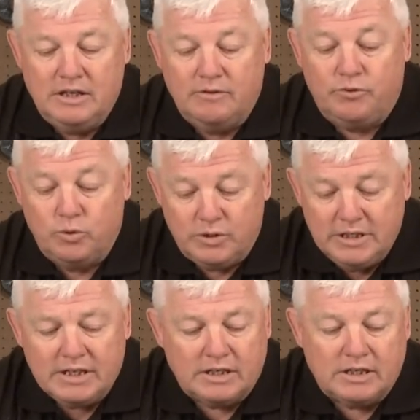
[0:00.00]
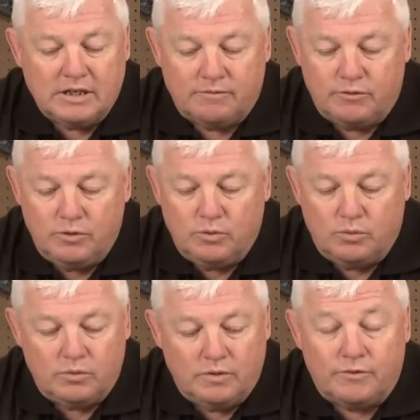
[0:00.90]
If you didn't, if
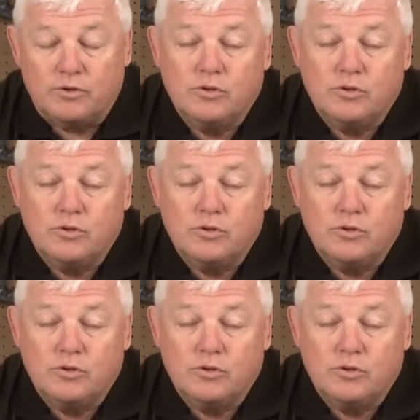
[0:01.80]
you if you